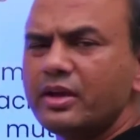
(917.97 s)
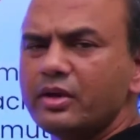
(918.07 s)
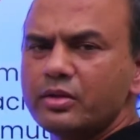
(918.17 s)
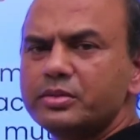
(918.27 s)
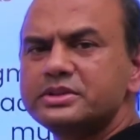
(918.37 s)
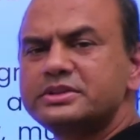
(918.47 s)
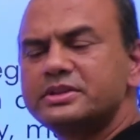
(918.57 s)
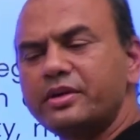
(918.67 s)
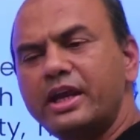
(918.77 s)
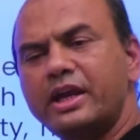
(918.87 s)
almost
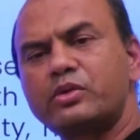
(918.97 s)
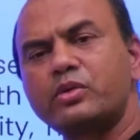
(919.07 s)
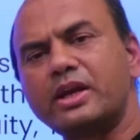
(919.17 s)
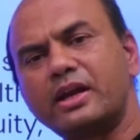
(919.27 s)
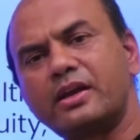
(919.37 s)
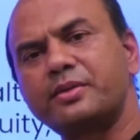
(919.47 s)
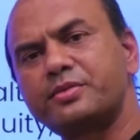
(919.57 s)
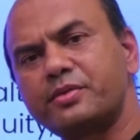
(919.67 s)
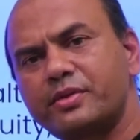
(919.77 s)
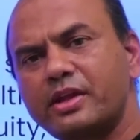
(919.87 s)
8 to 10 types
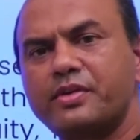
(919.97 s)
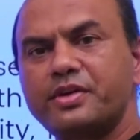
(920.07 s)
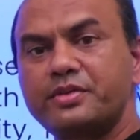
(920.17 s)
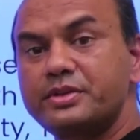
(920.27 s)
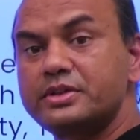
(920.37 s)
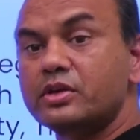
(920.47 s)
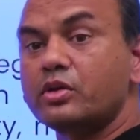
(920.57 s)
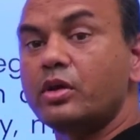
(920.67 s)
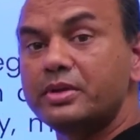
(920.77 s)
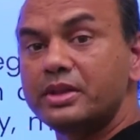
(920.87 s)
of derivatives which are
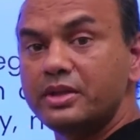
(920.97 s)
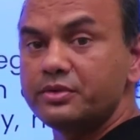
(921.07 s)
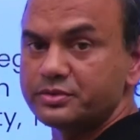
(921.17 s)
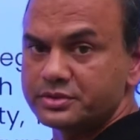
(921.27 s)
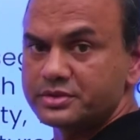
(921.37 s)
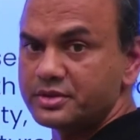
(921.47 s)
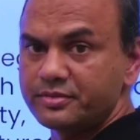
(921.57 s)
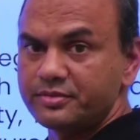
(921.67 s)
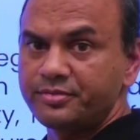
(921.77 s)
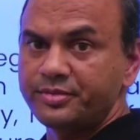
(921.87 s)
commonly used,
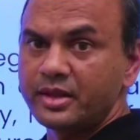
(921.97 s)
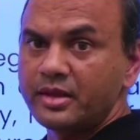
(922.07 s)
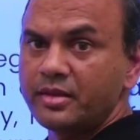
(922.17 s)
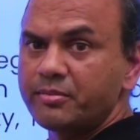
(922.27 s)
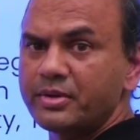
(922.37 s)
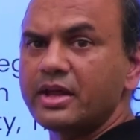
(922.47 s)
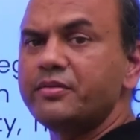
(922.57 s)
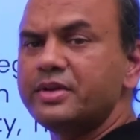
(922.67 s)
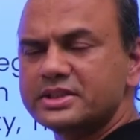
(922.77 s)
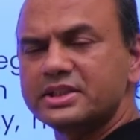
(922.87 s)
but I have
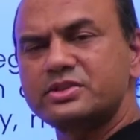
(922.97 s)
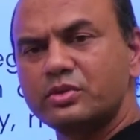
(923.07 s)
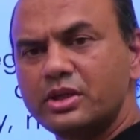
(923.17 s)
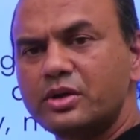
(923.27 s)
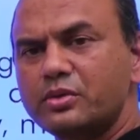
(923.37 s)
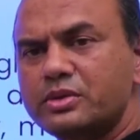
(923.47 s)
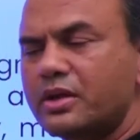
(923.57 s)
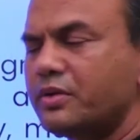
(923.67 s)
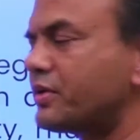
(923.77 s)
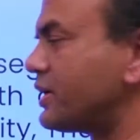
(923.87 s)
discussed only 2-3
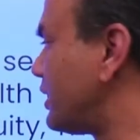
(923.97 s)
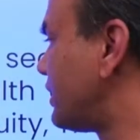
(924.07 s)
over here.